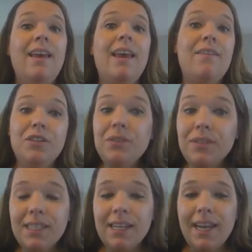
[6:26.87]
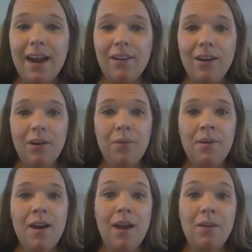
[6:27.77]
If you do see an arrow
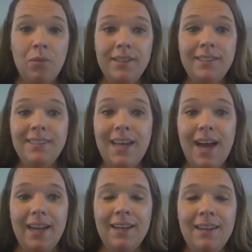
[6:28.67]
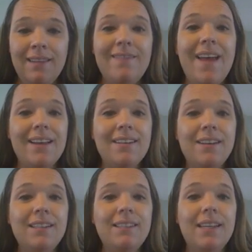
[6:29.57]
on one side, that
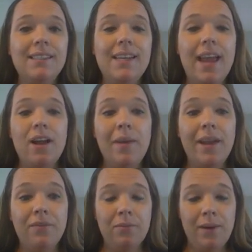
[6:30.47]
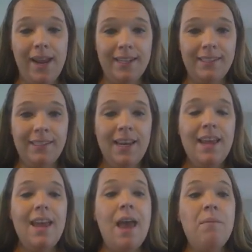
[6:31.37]
tells us that it's an angle made of rays.
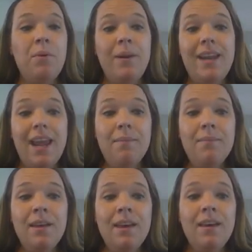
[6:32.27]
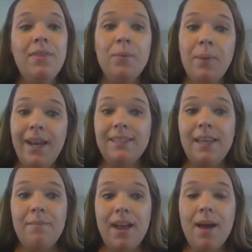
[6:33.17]
And when we name the rays
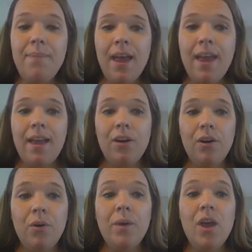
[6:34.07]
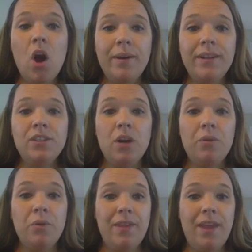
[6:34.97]
that make up that angle, we always start
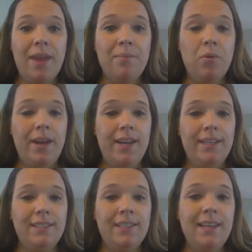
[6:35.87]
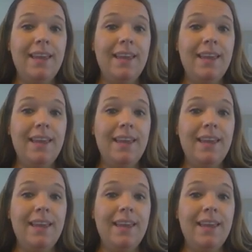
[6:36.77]
with where the endpoint is.